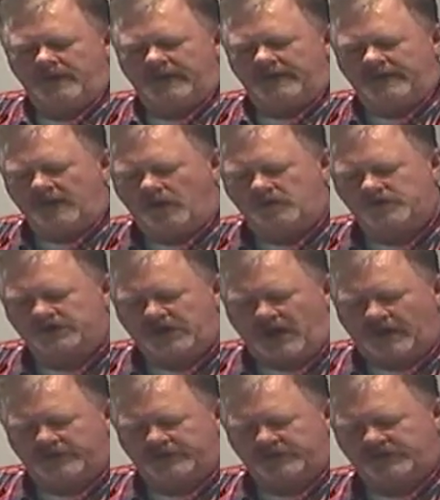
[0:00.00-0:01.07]
And he goes
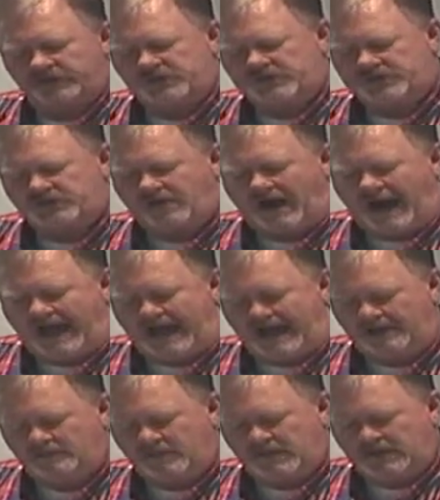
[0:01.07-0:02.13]
on to
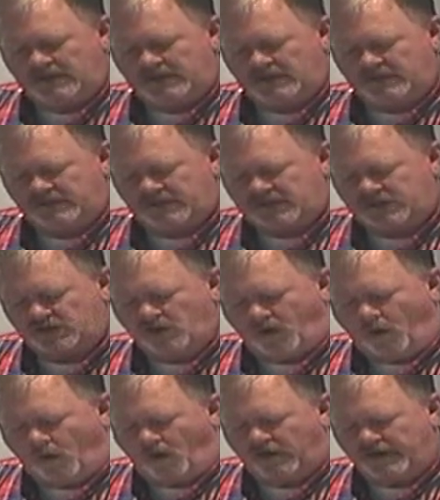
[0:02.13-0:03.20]
describe this
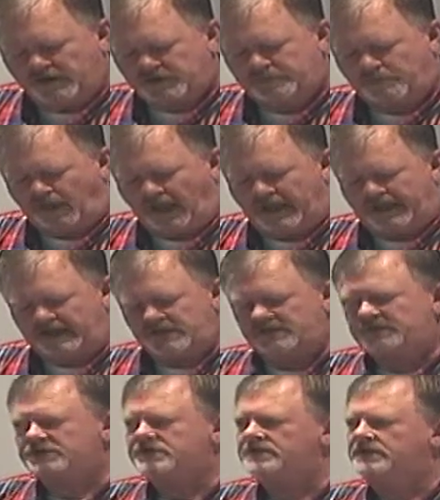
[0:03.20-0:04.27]
glorious
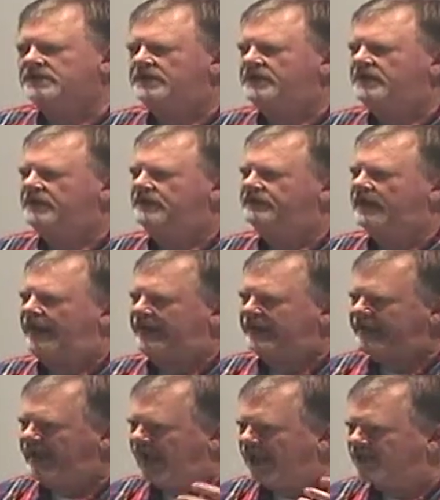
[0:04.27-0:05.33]
place that
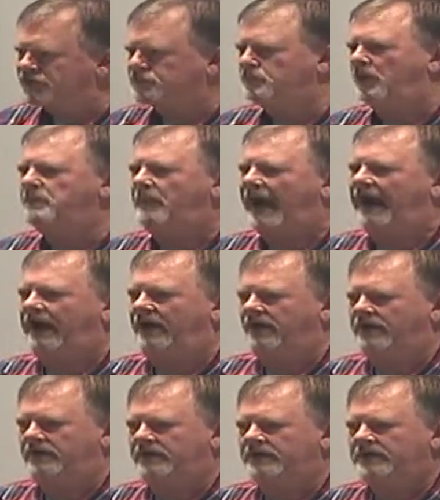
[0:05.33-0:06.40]
he has
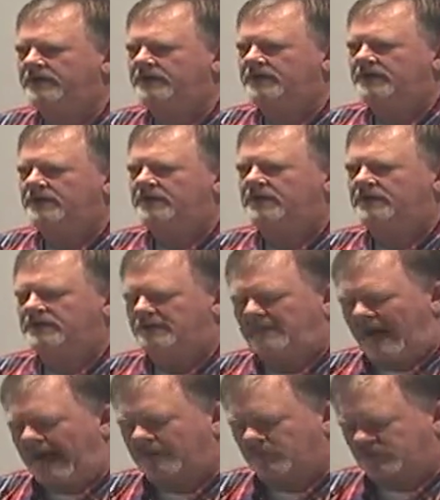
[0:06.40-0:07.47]
prepared. The
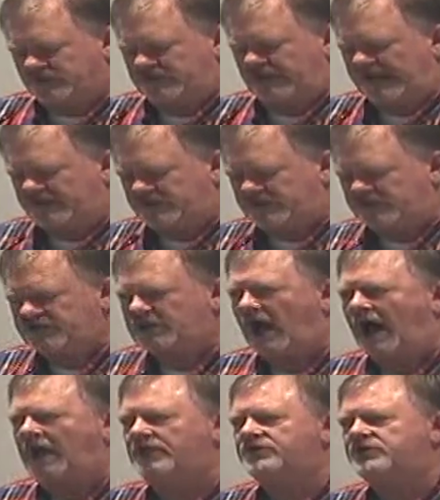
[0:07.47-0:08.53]
Bible says he's
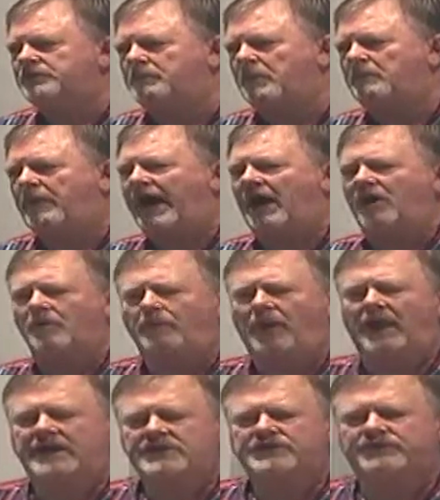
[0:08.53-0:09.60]
gone to prepare a
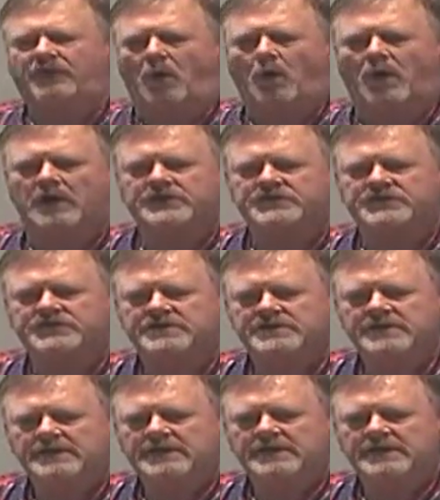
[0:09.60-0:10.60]
place for us,